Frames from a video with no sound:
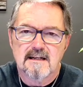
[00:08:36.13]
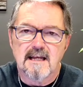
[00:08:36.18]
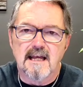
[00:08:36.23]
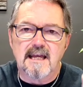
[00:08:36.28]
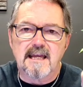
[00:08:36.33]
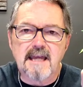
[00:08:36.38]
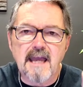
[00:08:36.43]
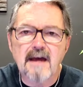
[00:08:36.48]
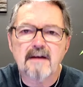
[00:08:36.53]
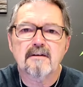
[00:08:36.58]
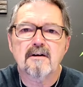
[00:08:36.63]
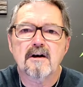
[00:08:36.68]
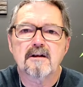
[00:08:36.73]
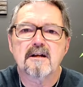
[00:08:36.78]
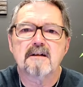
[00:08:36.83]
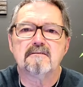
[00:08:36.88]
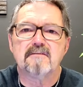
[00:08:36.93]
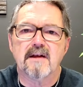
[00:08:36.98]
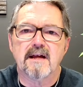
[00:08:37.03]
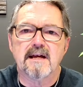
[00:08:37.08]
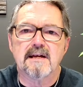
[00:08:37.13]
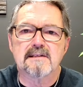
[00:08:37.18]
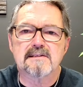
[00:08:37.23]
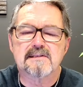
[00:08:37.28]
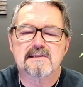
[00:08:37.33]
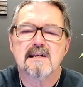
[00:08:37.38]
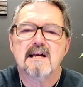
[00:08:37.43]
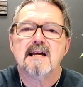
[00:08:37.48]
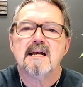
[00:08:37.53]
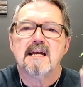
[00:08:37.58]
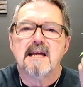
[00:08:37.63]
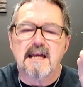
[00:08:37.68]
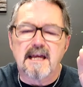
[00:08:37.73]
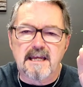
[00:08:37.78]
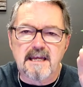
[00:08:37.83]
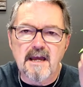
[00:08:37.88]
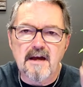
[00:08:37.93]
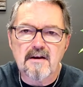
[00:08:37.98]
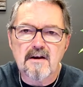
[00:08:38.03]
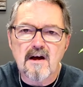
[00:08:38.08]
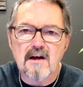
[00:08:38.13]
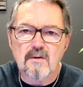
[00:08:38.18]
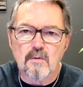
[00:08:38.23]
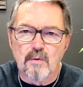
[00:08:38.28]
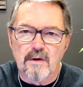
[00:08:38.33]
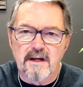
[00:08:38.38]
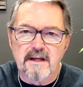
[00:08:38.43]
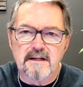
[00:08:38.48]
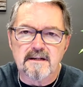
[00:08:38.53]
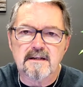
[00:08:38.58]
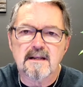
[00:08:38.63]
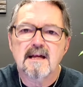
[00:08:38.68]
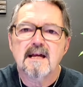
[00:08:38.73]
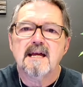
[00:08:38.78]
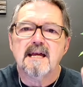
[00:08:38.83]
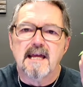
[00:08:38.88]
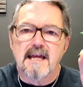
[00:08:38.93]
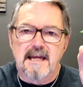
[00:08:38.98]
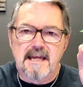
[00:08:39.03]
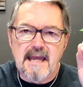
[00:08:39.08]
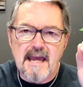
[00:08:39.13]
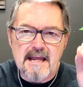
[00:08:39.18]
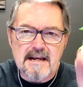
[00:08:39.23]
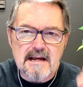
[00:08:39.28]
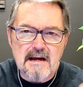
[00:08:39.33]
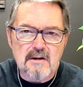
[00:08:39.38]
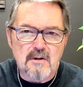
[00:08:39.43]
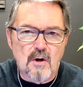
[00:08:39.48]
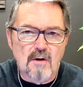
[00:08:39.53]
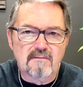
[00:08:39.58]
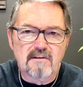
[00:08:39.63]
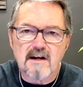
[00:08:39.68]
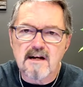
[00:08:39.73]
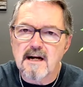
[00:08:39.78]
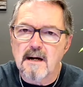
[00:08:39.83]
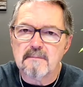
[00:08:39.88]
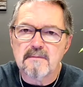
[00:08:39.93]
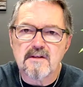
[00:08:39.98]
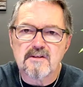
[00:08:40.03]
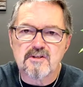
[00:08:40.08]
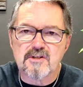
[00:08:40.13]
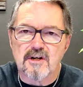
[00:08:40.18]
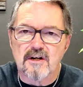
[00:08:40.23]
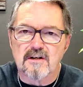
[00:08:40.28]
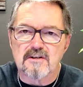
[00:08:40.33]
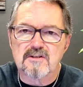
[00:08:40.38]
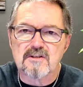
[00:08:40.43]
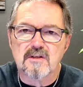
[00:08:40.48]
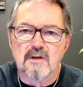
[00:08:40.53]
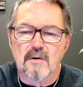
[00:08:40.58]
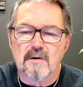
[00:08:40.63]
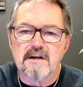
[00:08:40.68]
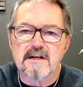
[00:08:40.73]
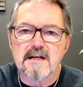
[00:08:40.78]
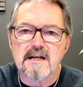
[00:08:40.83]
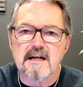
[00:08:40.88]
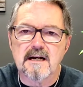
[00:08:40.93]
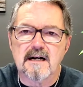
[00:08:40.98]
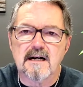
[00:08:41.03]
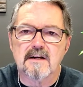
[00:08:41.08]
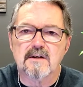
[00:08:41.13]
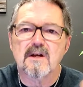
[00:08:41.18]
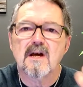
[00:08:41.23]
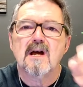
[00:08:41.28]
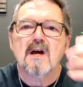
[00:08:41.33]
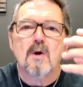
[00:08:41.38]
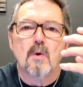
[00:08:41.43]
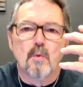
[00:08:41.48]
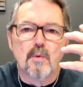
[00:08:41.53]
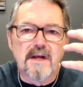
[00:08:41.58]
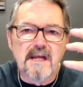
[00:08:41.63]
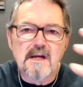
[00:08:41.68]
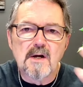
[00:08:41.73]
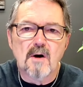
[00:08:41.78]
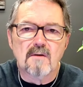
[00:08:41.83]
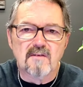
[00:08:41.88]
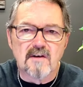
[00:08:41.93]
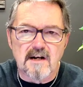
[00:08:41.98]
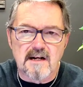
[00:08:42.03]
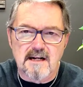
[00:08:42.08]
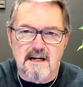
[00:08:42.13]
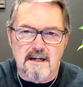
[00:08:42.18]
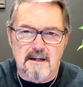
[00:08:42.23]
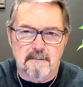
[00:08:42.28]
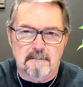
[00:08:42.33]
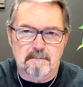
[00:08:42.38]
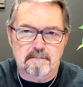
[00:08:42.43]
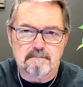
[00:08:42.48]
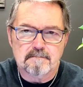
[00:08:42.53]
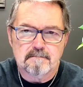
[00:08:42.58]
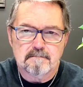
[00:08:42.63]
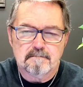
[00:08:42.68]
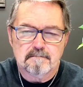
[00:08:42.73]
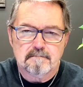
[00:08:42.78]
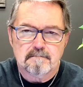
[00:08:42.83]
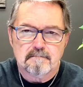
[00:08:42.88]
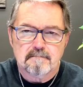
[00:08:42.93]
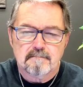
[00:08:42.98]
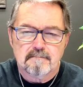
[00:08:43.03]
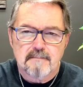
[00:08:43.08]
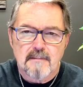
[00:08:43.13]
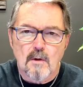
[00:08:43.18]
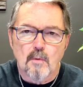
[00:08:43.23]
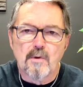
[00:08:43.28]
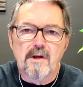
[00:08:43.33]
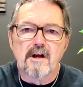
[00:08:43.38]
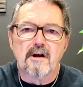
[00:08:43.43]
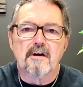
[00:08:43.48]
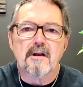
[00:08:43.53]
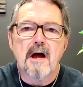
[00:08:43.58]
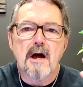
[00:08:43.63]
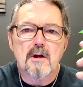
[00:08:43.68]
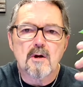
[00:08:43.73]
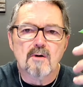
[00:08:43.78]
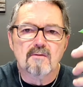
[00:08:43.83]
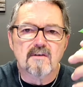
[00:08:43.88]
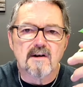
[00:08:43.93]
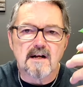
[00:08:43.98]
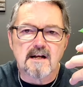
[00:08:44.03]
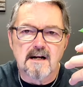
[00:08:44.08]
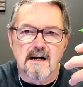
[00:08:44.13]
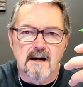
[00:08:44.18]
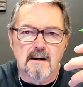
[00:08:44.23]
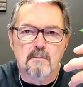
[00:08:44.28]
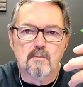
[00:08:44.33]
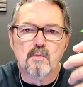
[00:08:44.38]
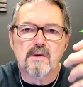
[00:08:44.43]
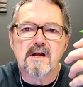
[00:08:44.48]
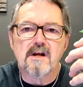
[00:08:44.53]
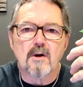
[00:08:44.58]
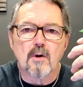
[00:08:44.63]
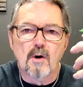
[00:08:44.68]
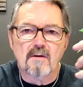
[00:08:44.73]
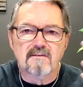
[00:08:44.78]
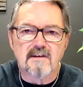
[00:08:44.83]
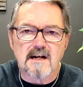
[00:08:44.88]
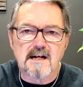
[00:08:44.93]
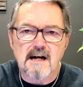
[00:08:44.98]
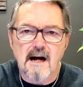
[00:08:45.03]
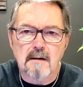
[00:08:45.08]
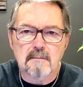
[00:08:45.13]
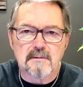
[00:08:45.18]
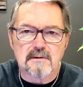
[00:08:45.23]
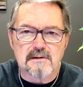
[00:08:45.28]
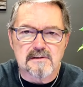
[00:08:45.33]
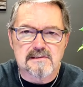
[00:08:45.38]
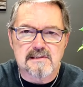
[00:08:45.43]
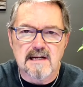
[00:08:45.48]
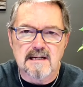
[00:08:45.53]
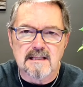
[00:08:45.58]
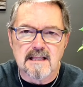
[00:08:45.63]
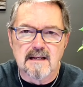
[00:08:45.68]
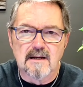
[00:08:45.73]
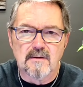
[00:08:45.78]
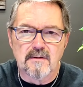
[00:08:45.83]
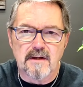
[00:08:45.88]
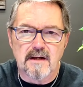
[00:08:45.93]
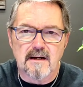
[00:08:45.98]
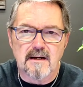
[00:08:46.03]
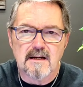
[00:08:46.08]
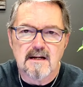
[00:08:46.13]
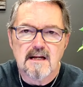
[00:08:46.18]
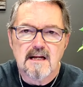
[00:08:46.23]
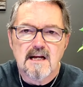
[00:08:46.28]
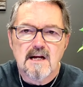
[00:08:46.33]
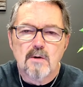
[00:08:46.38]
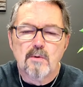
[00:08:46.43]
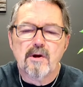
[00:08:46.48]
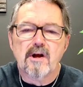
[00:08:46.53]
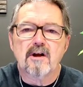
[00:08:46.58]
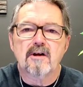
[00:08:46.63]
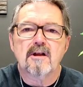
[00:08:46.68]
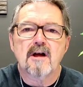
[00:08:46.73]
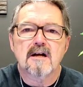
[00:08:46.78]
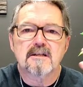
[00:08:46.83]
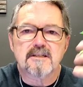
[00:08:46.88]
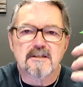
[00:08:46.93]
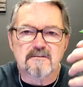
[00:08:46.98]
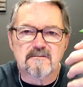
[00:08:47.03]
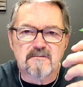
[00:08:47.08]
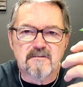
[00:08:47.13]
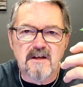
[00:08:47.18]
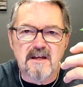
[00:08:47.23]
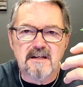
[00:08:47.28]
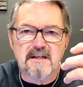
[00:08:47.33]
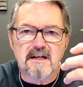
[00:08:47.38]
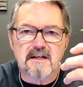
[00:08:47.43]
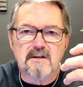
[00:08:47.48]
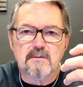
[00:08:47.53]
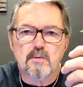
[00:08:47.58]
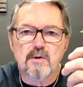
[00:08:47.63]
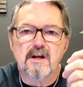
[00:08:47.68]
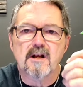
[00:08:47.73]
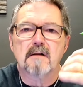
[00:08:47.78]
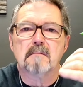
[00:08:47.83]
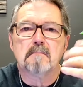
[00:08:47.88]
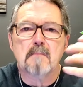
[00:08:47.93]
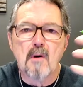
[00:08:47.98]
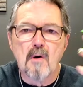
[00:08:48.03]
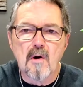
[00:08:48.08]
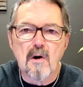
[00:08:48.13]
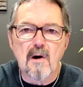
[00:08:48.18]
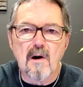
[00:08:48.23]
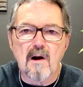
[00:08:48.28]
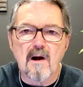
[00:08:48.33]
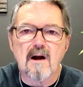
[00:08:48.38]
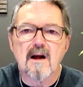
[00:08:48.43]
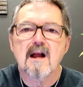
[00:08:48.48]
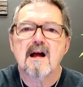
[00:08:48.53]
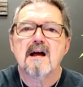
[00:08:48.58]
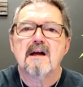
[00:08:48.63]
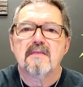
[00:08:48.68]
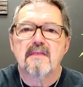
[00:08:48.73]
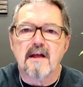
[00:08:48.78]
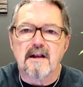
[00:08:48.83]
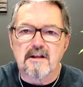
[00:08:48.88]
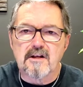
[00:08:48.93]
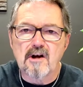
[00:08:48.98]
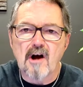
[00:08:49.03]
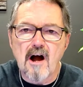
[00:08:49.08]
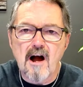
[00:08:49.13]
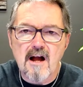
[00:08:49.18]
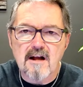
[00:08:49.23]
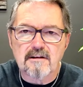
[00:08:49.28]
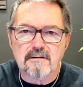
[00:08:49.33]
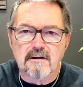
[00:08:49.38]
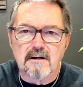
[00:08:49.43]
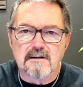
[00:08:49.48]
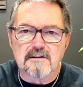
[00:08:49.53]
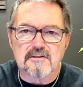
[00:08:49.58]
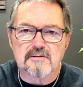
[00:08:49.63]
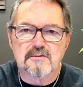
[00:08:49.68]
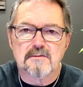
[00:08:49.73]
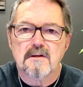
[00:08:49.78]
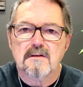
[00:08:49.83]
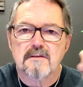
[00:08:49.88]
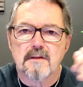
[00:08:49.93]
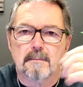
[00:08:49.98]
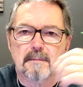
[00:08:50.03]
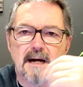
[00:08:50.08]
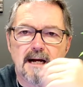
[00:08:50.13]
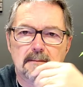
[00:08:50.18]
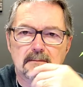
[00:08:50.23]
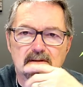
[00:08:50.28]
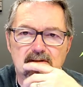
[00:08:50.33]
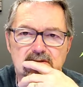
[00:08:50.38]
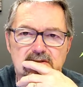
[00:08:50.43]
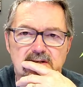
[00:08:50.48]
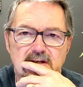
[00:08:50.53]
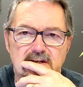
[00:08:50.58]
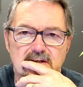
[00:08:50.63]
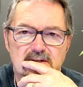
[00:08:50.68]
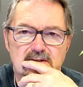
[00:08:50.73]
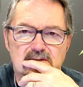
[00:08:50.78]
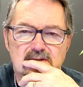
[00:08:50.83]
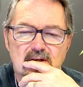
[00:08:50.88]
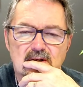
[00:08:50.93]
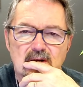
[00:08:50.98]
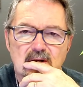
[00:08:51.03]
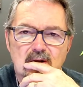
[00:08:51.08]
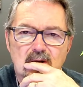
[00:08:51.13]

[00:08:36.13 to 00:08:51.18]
It cannot advance. It cannot win. It cannot overcome the church. Glory to God. We overcome. We are not overcome. We are overcomers. Hallelujah. We are not defeated. We are more than conquerors, the Bible says.